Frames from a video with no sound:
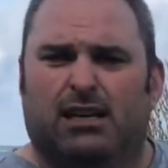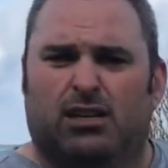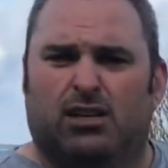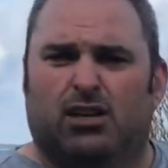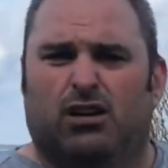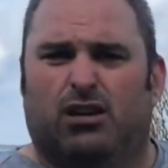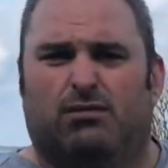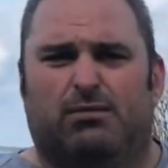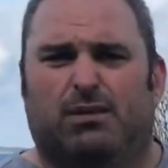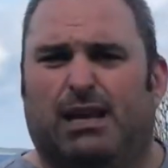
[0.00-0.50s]

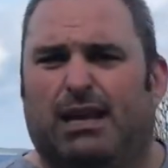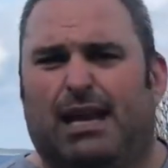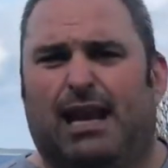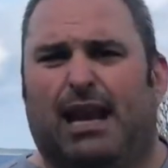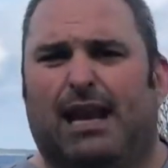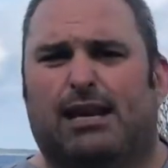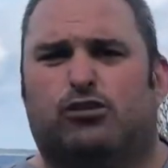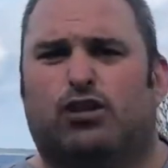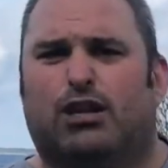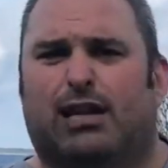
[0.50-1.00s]
your
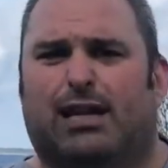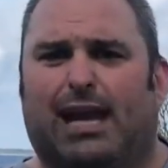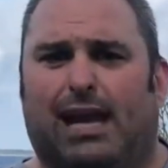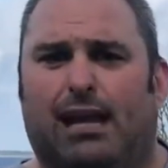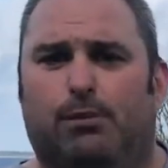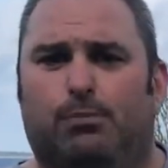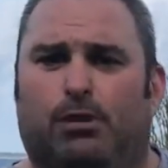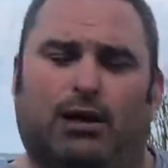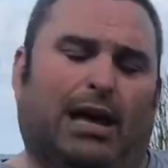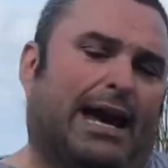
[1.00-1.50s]
electric
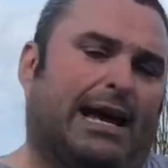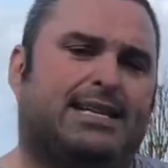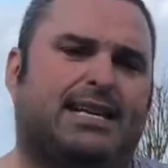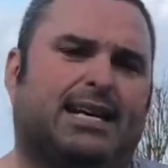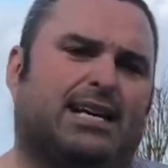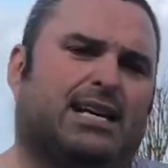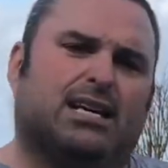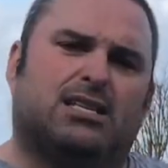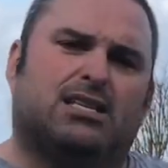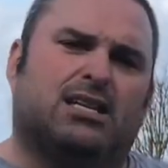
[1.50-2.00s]
cable
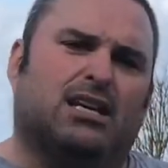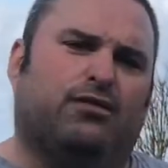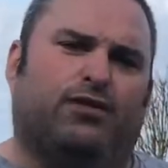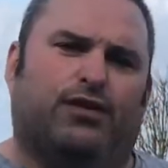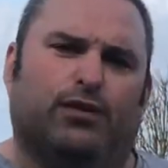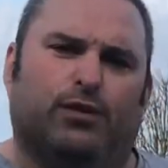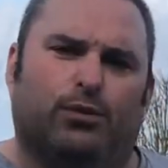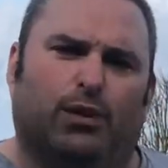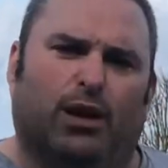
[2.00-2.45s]
etiquette, if you